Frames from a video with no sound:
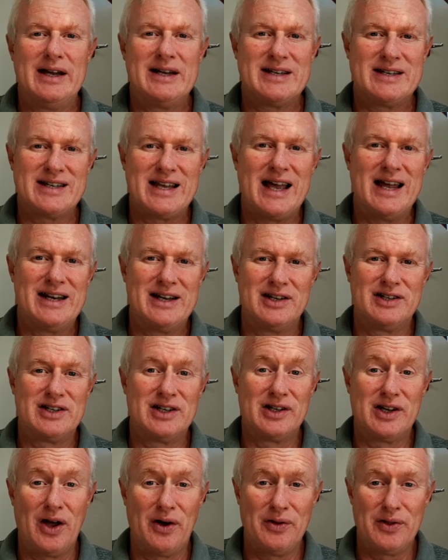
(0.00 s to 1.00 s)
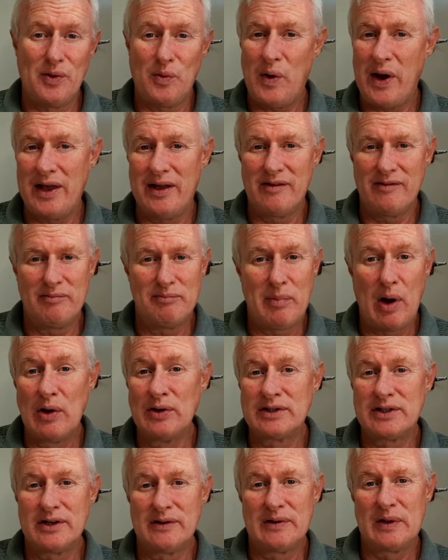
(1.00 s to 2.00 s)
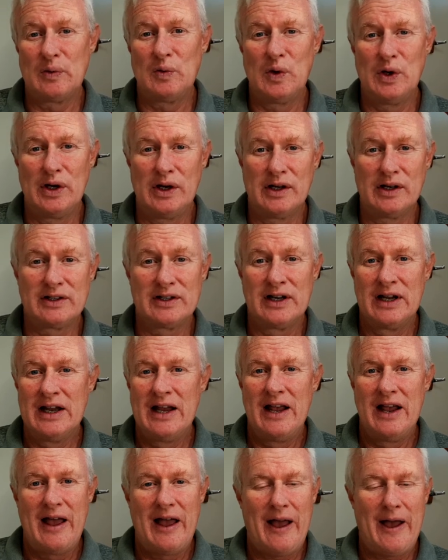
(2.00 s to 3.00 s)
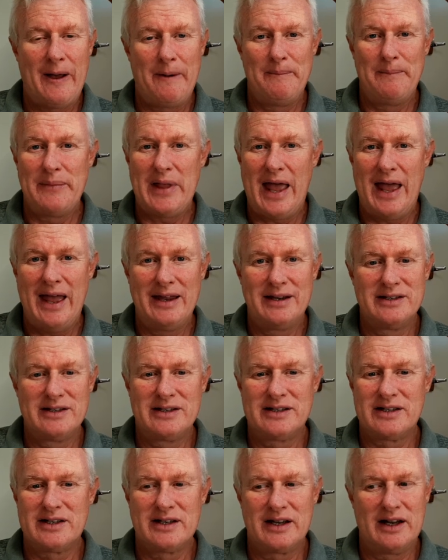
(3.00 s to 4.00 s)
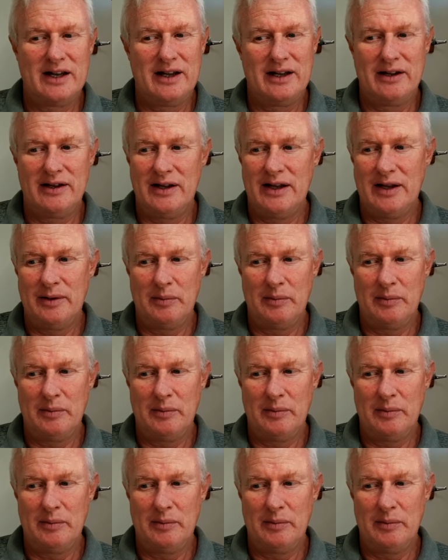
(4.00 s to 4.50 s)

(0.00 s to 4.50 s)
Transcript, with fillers: I, decided to go the way of most of the world um, and uh,